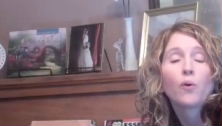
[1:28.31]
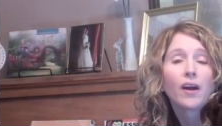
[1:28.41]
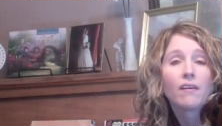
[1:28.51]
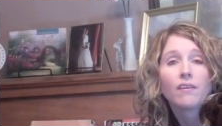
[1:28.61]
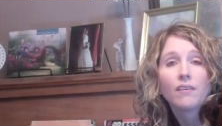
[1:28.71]

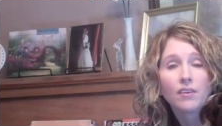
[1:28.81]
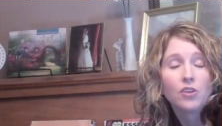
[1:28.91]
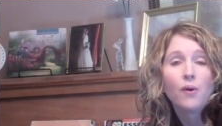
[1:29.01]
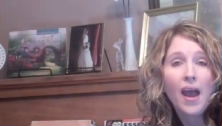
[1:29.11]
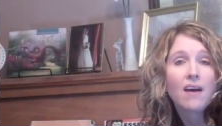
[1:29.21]
where
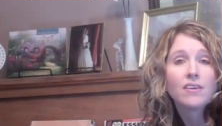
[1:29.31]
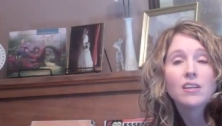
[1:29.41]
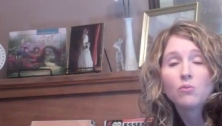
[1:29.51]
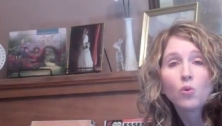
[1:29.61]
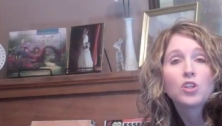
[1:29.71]
you have
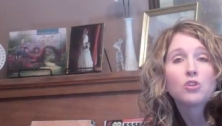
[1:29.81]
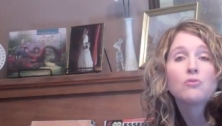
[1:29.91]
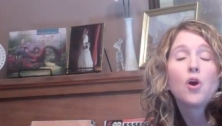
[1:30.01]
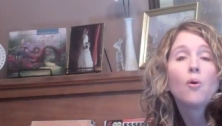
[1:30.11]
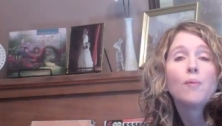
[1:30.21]
it and what you
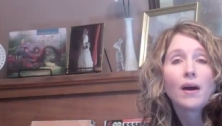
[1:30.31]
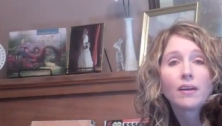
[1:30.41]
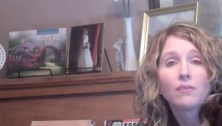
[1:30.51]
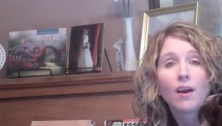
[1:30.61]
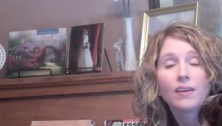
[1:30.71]
know about
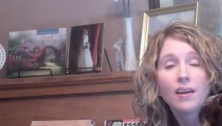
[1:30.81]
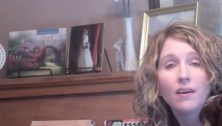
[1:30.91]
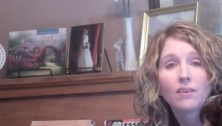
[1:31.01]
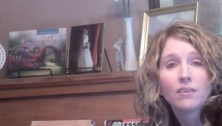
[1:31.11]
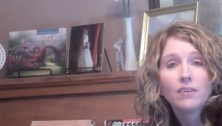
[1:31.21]
it right
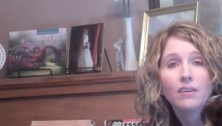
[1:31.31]
now.